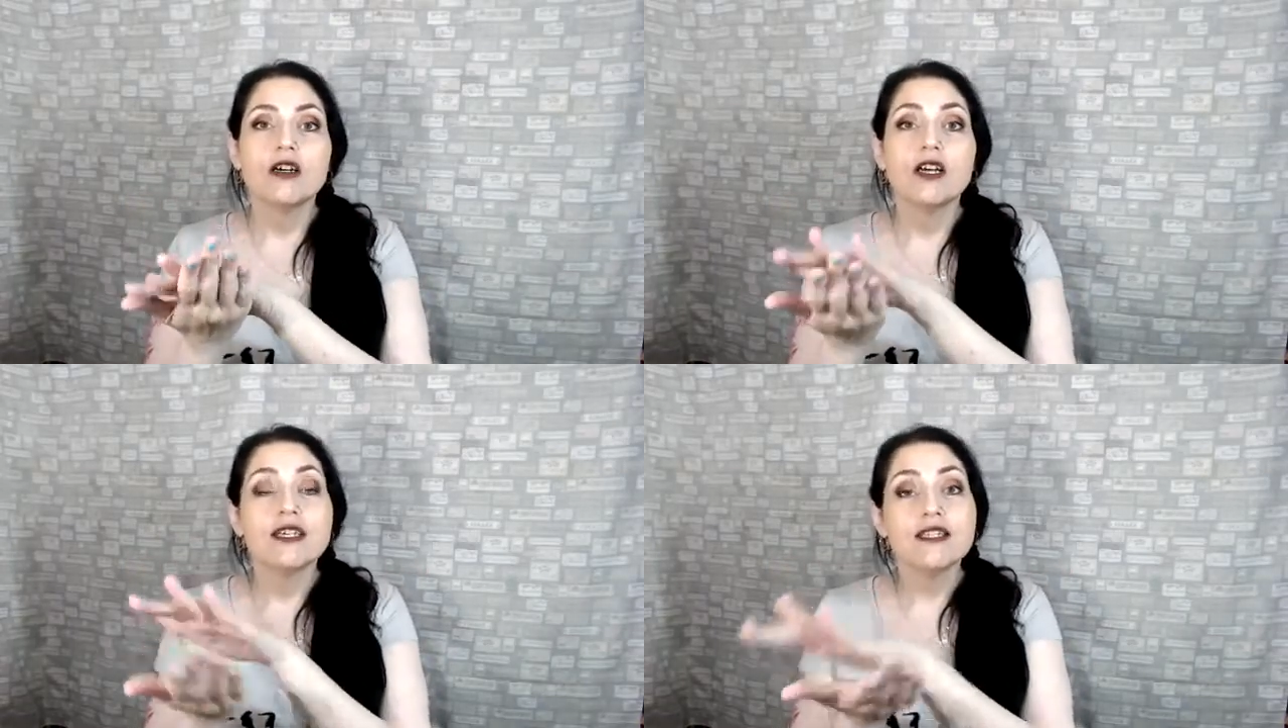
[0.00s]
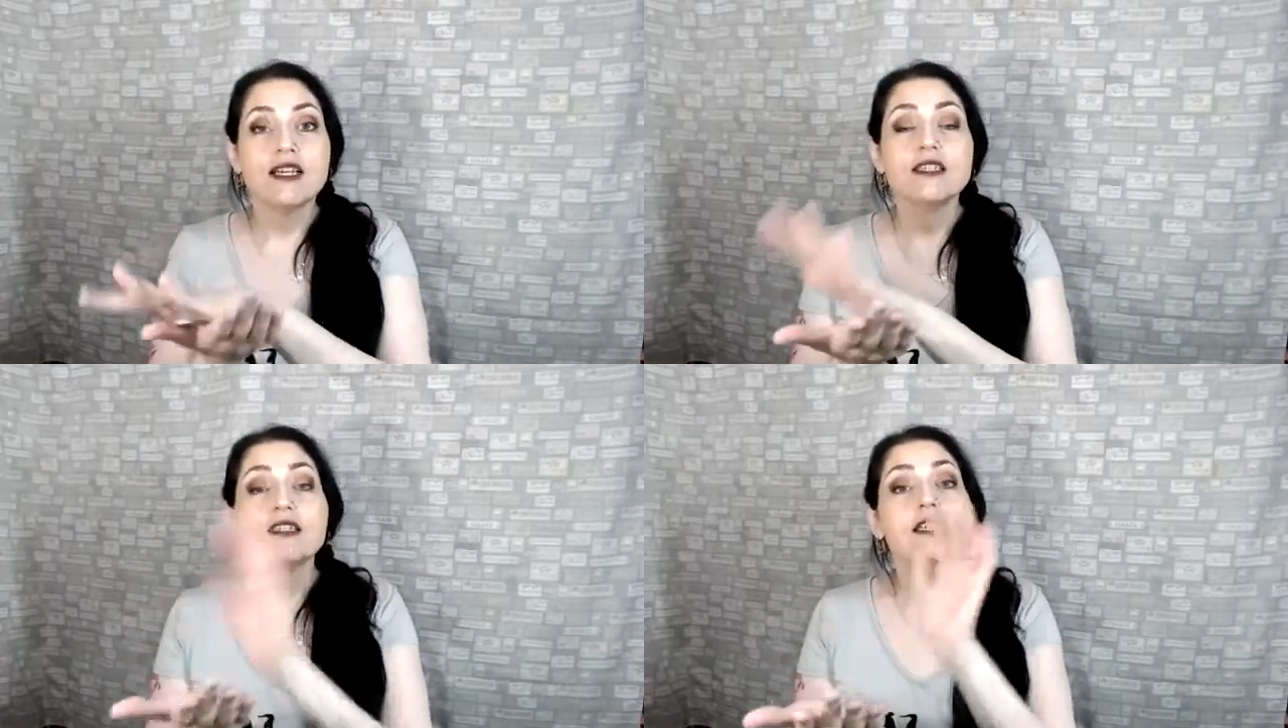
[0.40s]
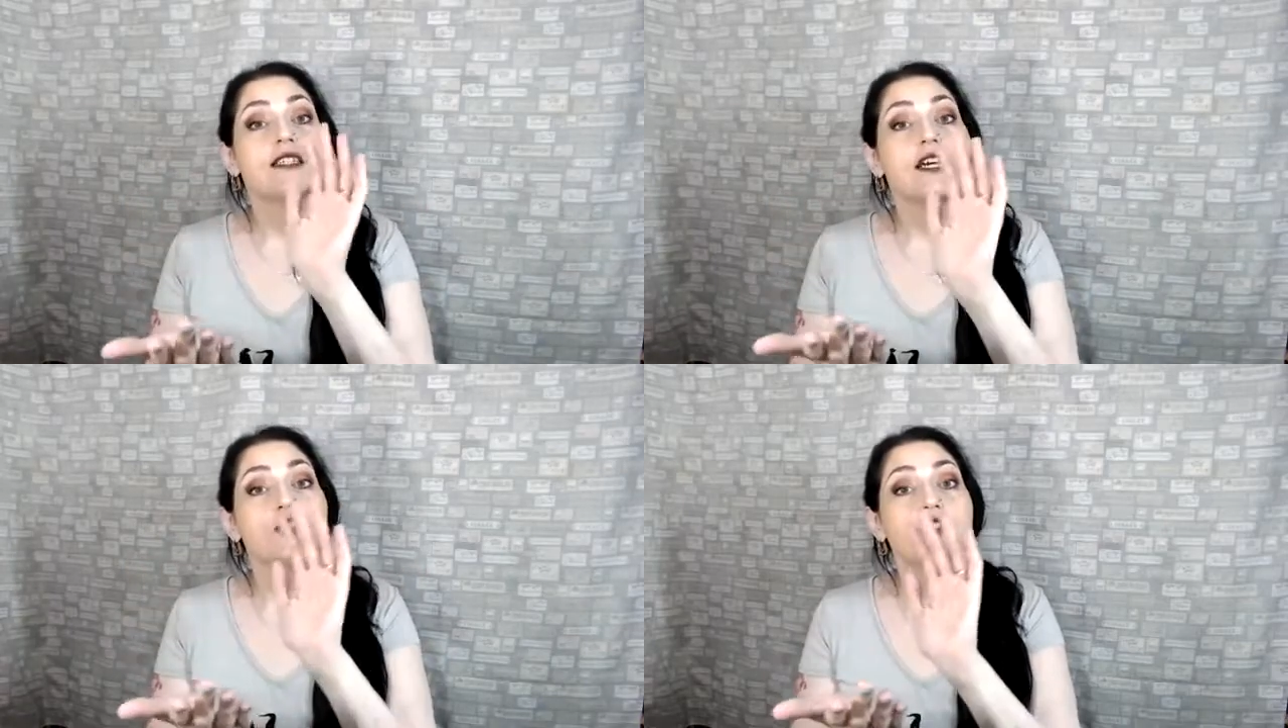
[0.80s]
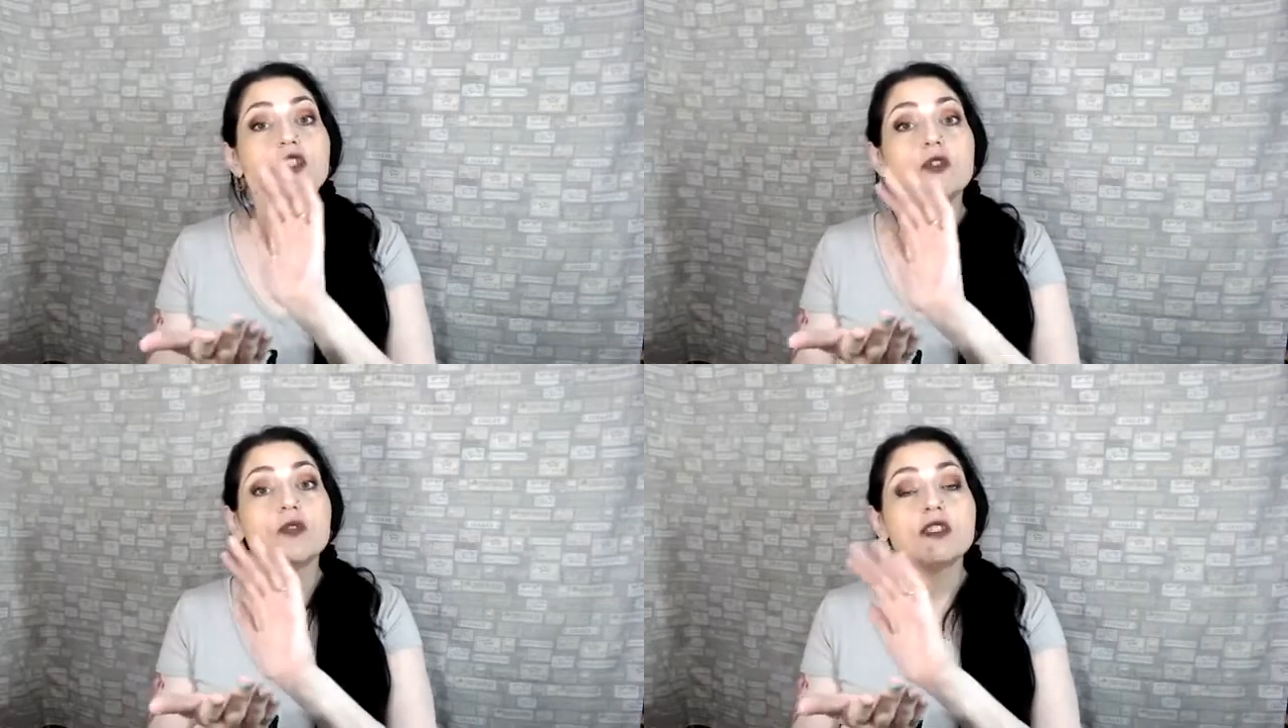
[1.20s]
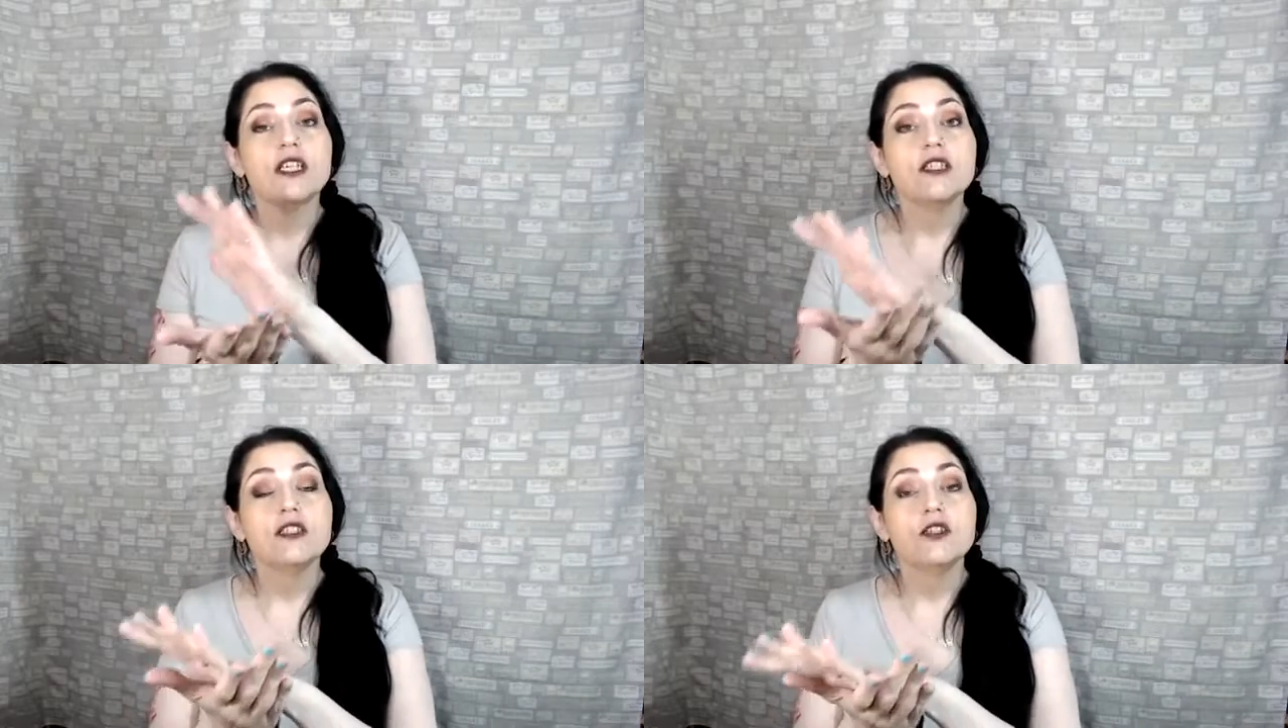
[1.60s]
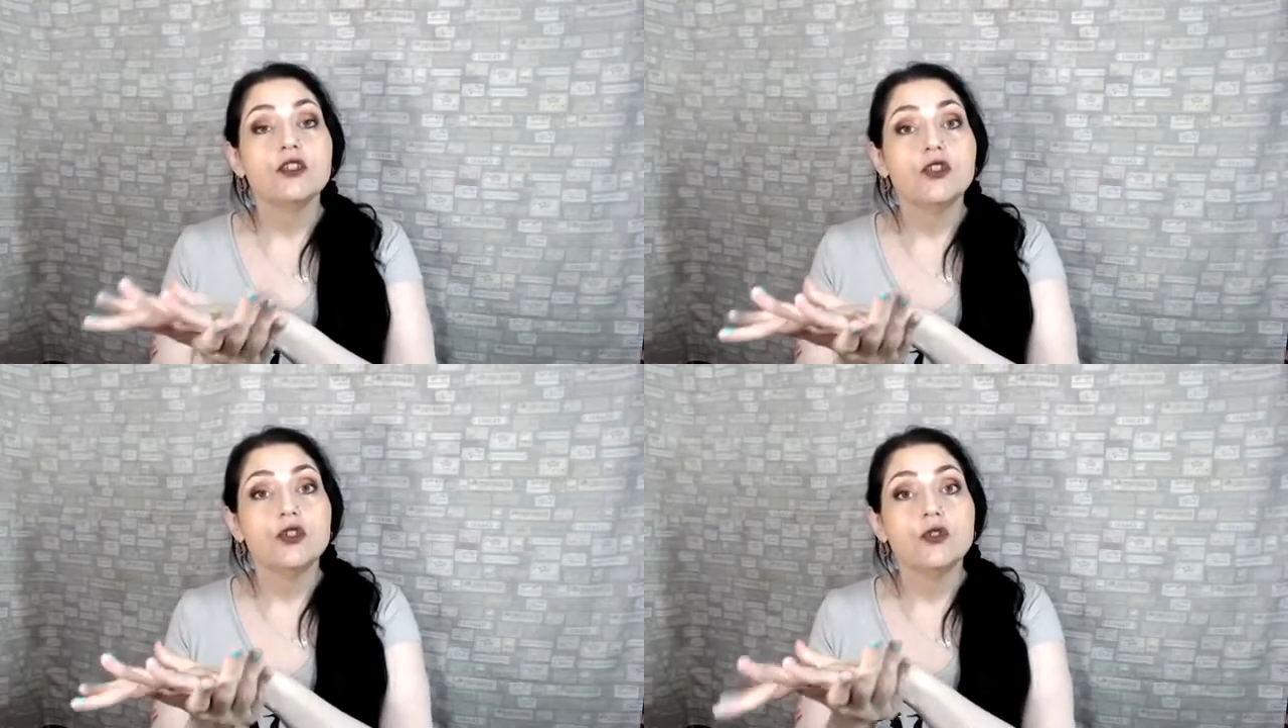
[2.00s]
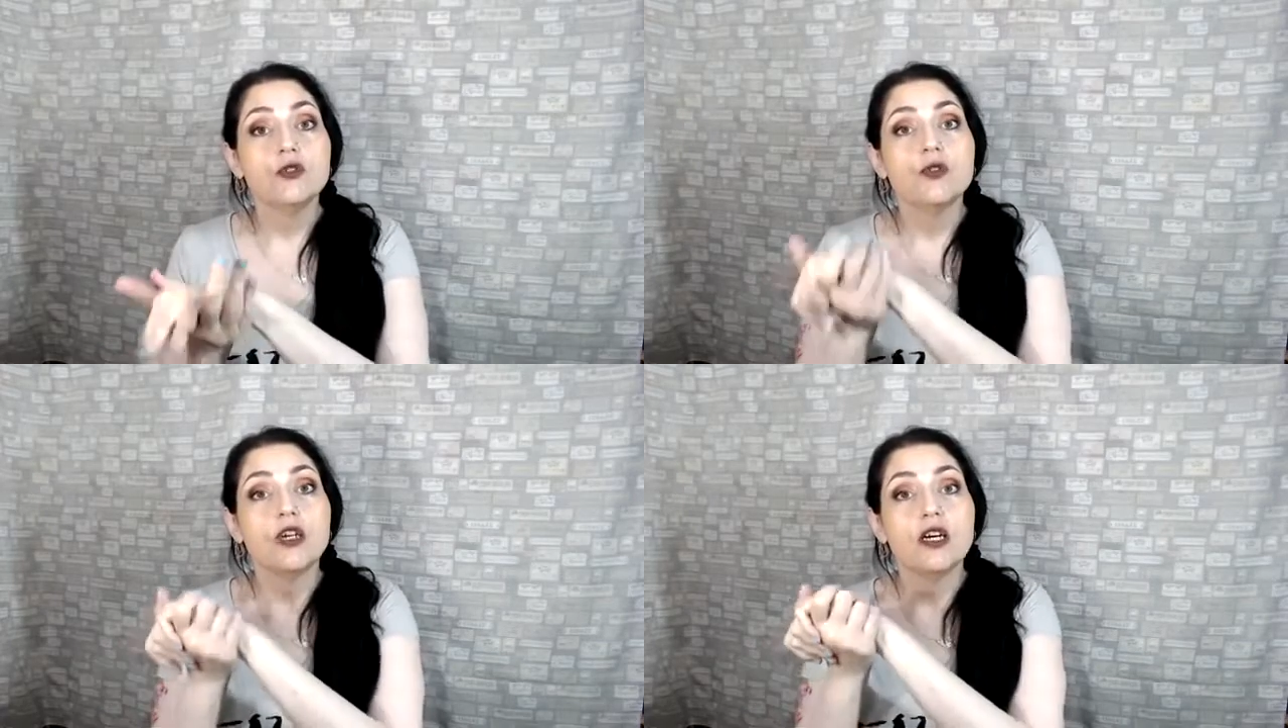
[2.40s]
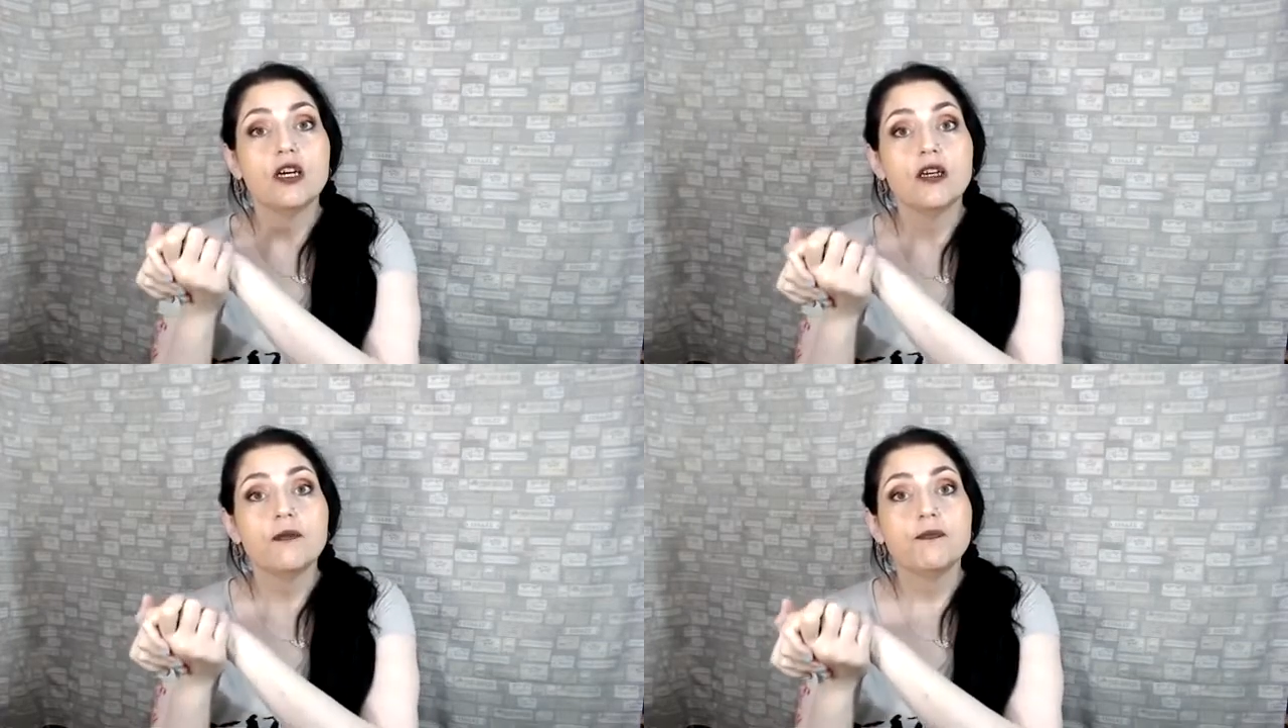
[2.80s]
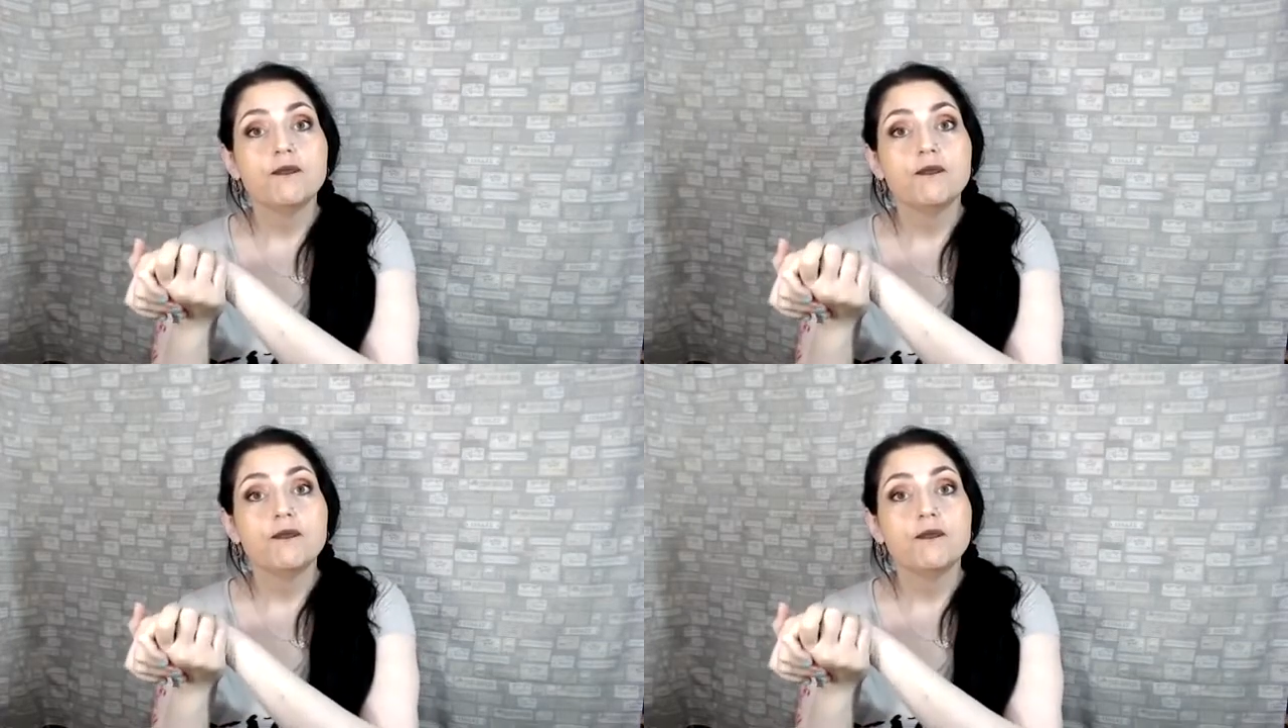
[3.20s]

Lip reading: extended, and that you don't get into a